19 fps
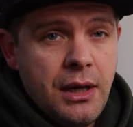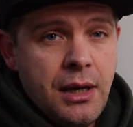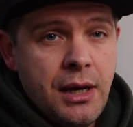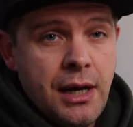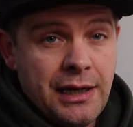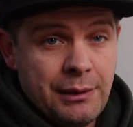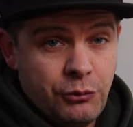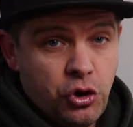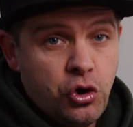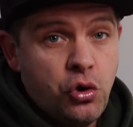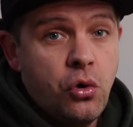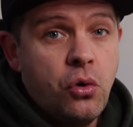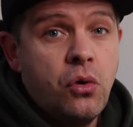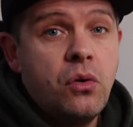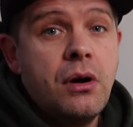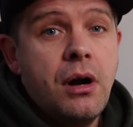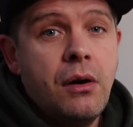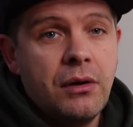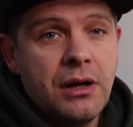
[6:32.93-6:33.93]
And I'm
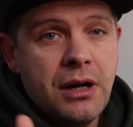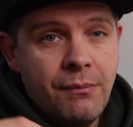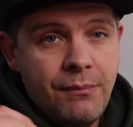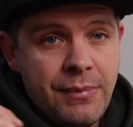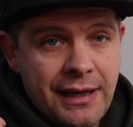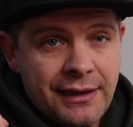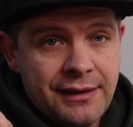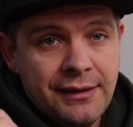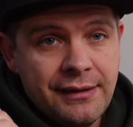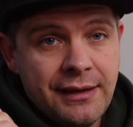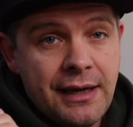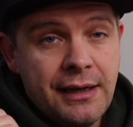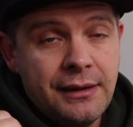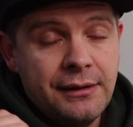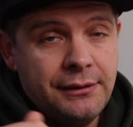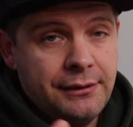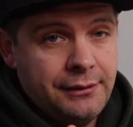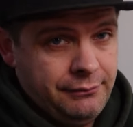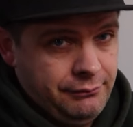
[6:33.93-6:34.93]
sure I'll come back to
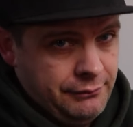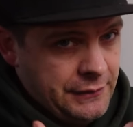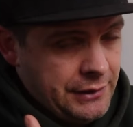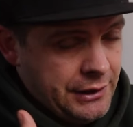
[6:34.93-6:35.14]
that